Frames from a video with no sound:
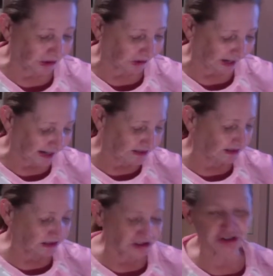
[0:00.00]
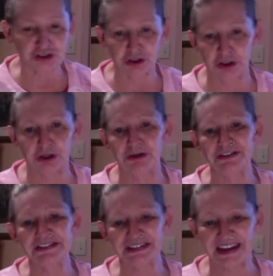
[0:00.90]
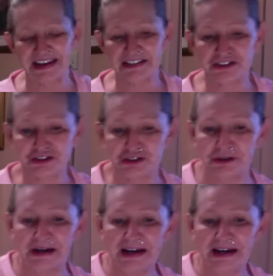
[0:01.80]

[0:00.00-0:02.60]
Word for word: lessons to learn, things to